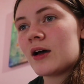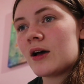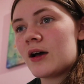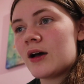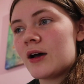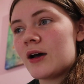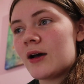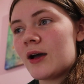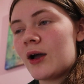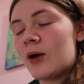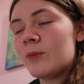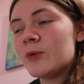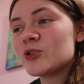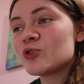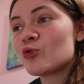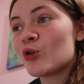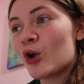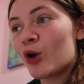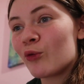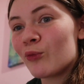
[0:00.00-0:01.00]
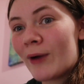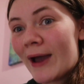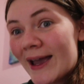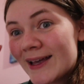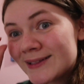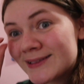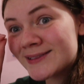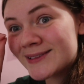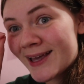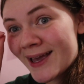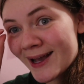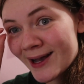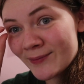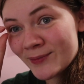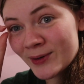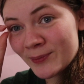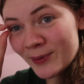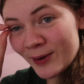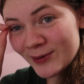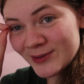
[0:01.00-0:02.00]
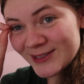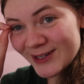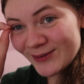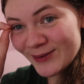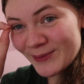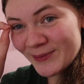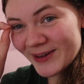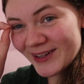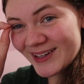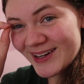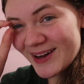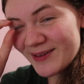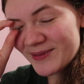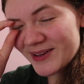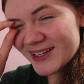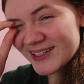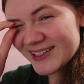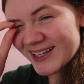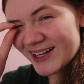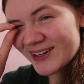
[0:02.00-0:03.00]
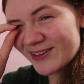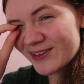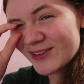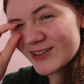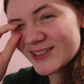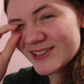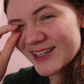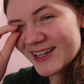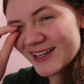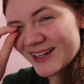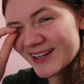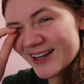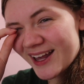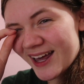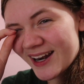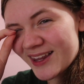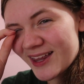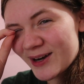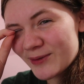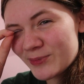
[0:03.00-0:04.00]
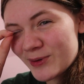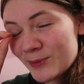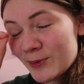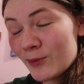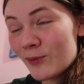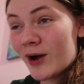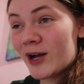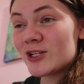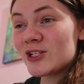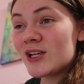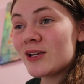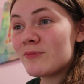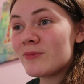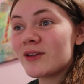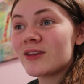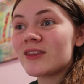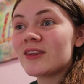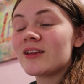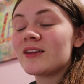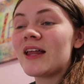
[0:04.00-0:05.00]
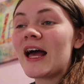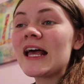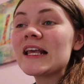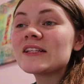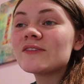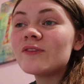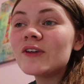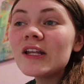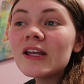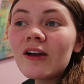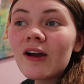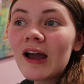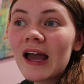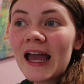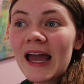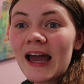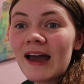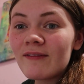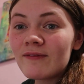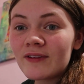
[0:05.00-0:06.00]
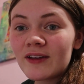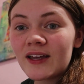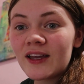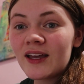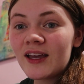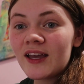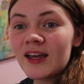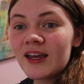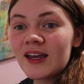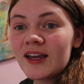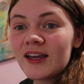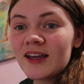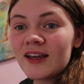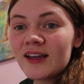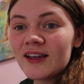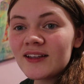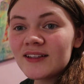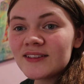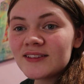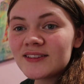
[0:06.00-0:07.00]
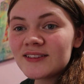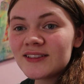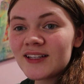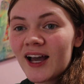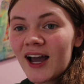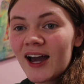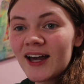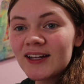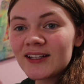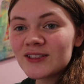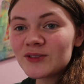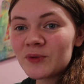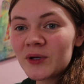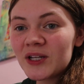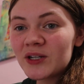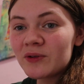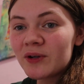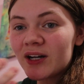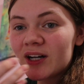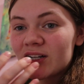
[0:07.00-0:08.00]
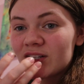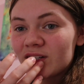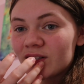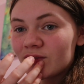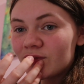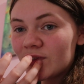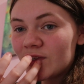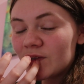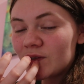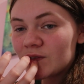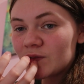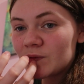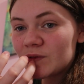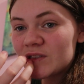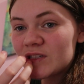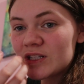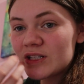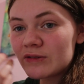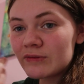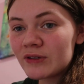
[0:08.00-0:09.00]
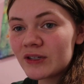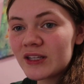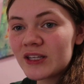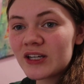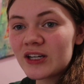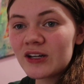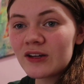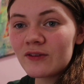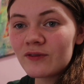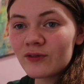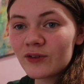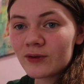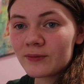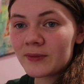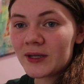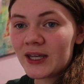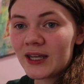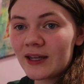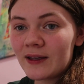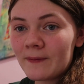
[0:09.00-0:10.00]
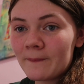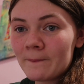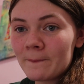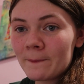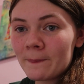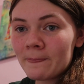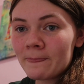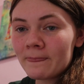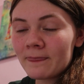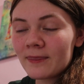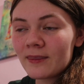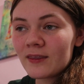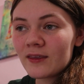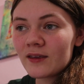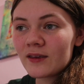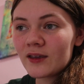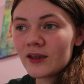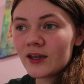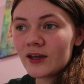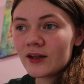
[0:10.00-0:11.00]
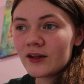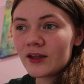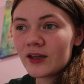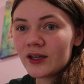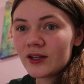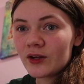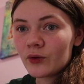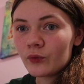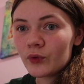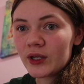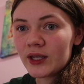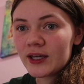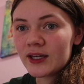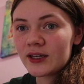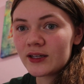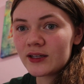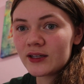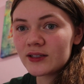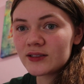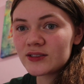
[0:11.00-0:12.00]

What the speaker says: I almost regret saying I'm gonna post every Monday because I know there's, like, not a lot of people watching, but the last video I have is on its way to 100 views, which is really good for me in a week.